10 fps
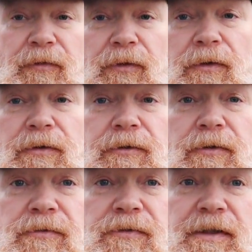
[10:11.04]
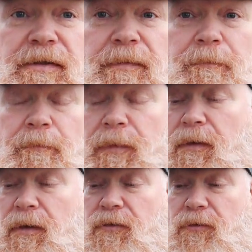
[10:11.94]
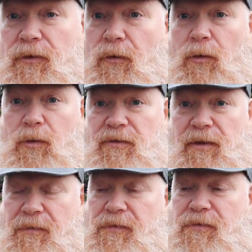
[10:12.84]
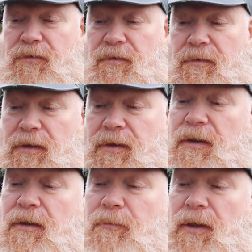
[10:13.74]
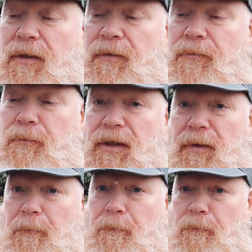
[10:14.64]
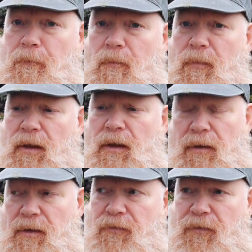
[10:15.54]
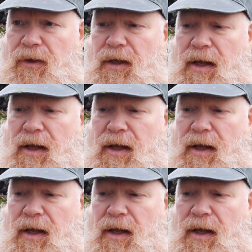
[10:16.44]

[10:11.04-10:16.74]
for the non-stick, so it always lives in my Mini. It's very